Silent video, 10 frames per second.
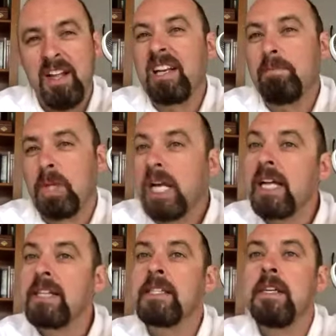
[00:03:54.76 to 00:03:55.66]

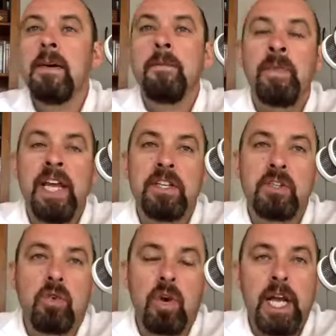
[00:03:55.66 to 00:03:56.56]
Plans is
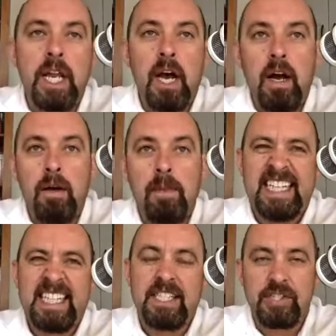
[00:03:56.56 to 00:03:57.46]
great.
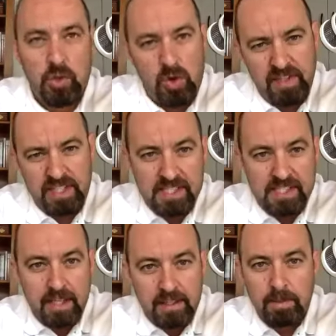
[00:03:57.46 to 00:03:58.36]
I can sort of
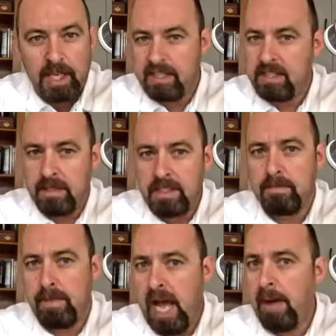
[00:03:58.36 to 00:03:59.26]
understand them. It's a
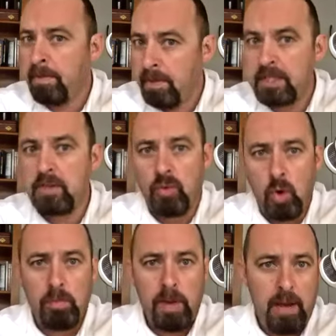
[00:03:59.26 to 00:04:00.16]
map, it's a
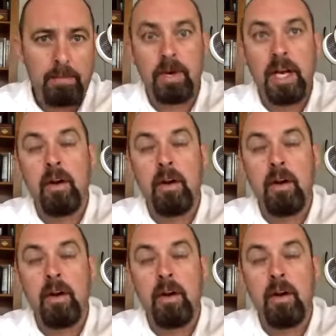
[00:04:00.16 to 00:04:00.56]
roadmap, right,